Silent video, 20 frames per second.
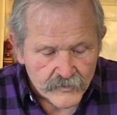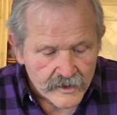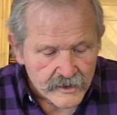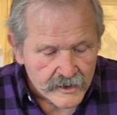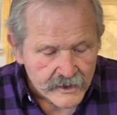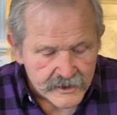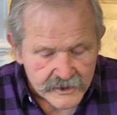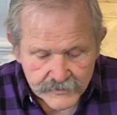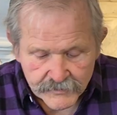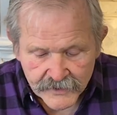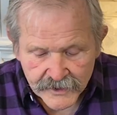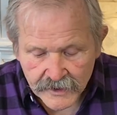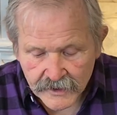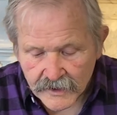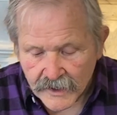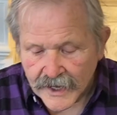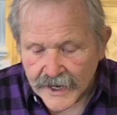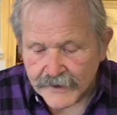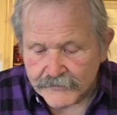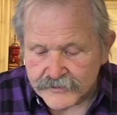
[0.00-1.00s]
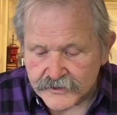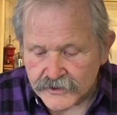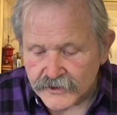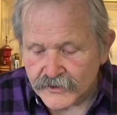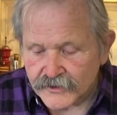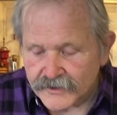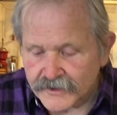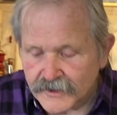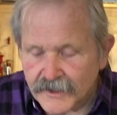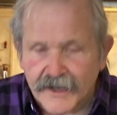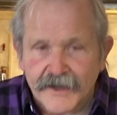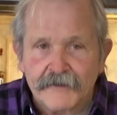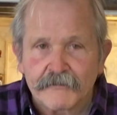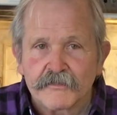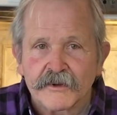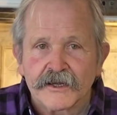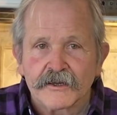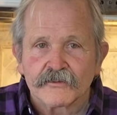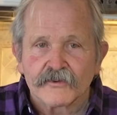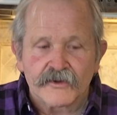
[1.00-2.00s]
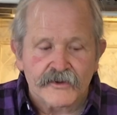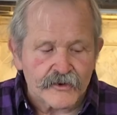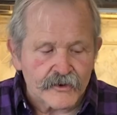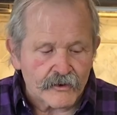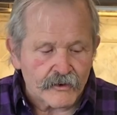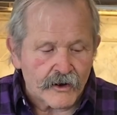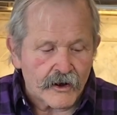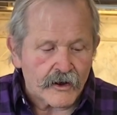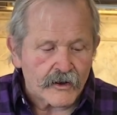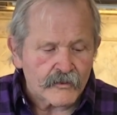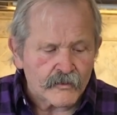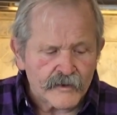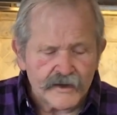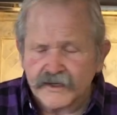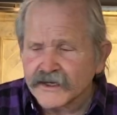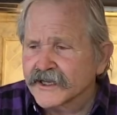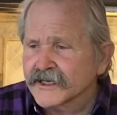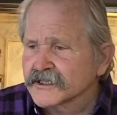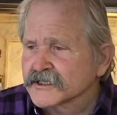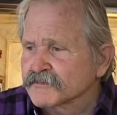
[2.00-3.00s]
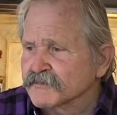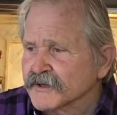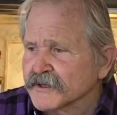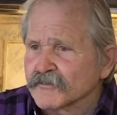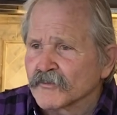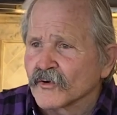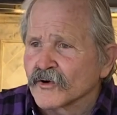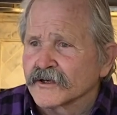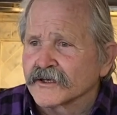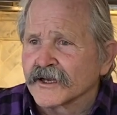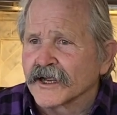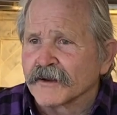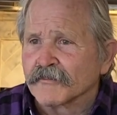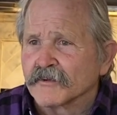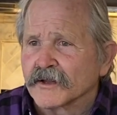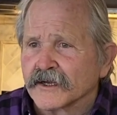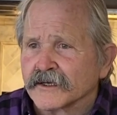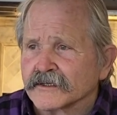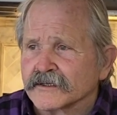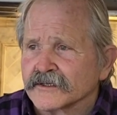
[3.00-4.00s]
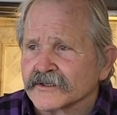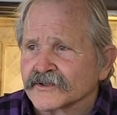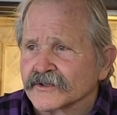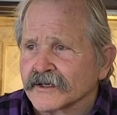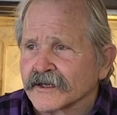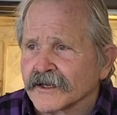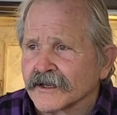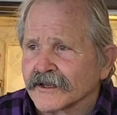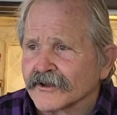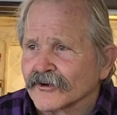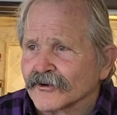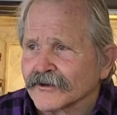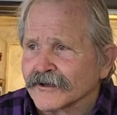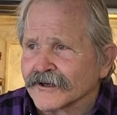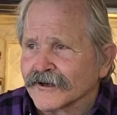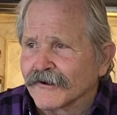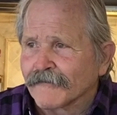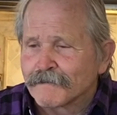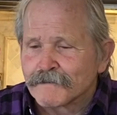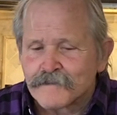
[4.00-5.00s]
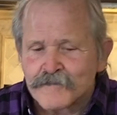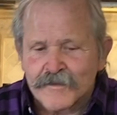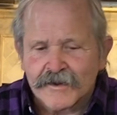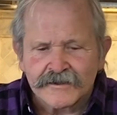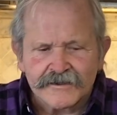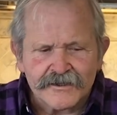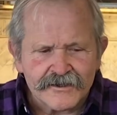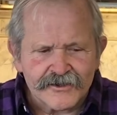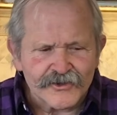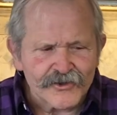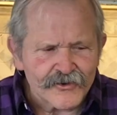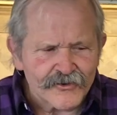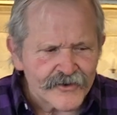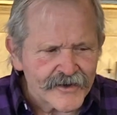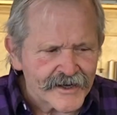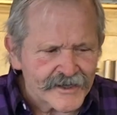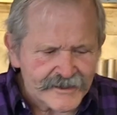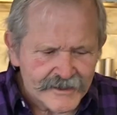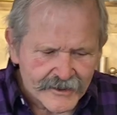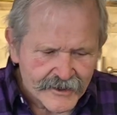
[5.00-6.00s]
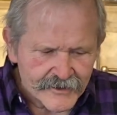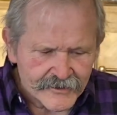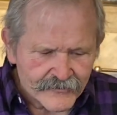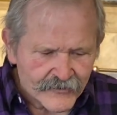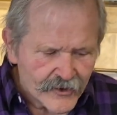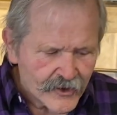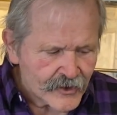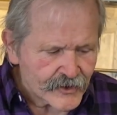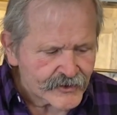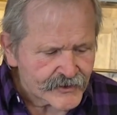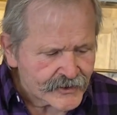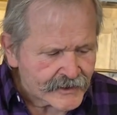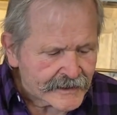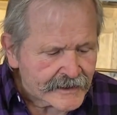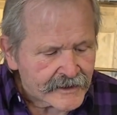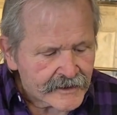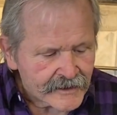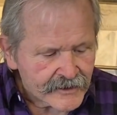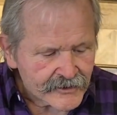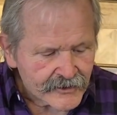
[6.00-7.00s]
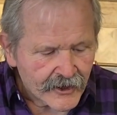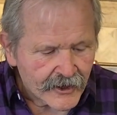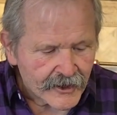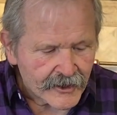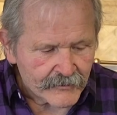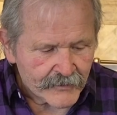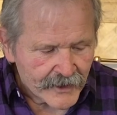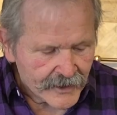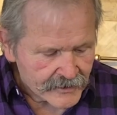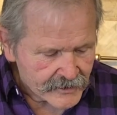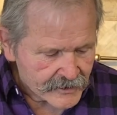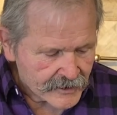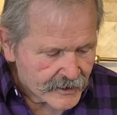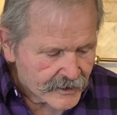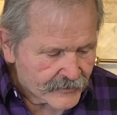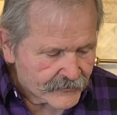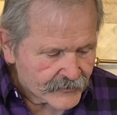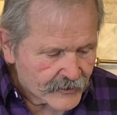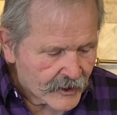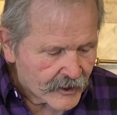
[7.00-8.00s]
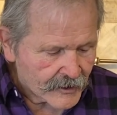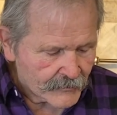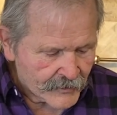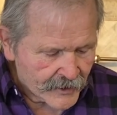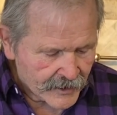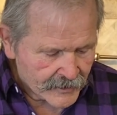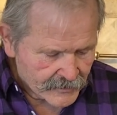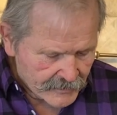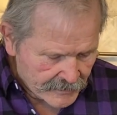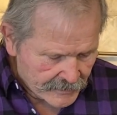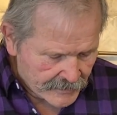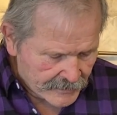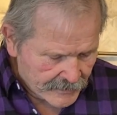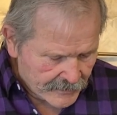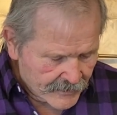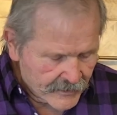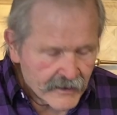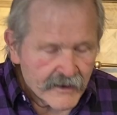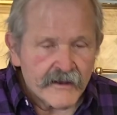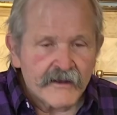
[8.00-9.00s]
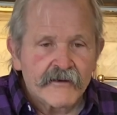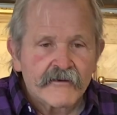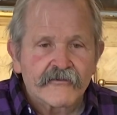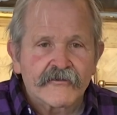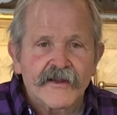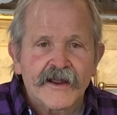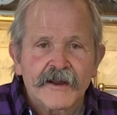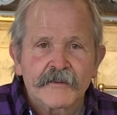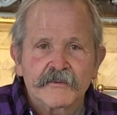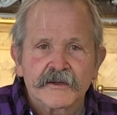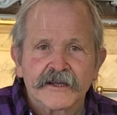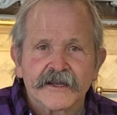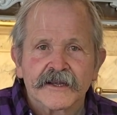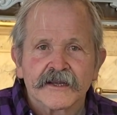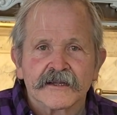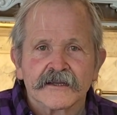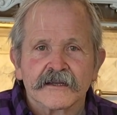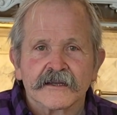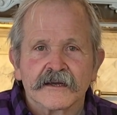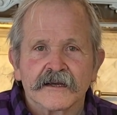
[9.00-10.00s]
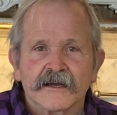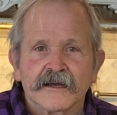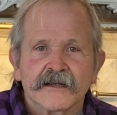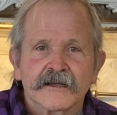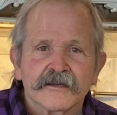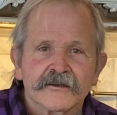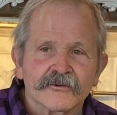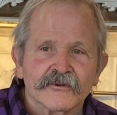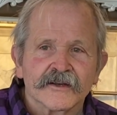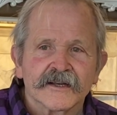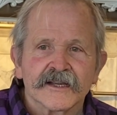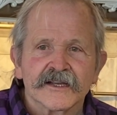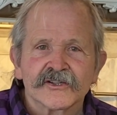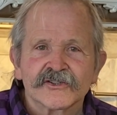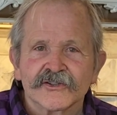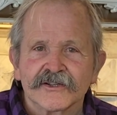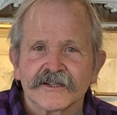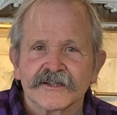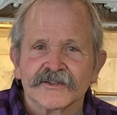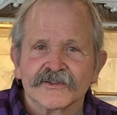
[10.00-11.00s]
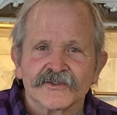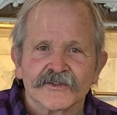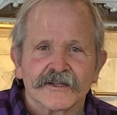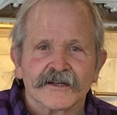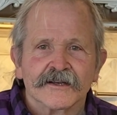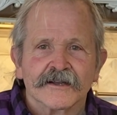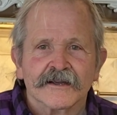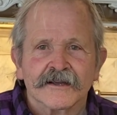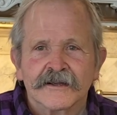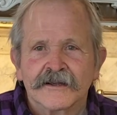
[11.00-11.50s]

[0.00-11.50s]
Look, it's been an absolute delight being with you all. We need to spend more time like this together, Just do things, converse, talk about stuff, talk about the family and the traditions and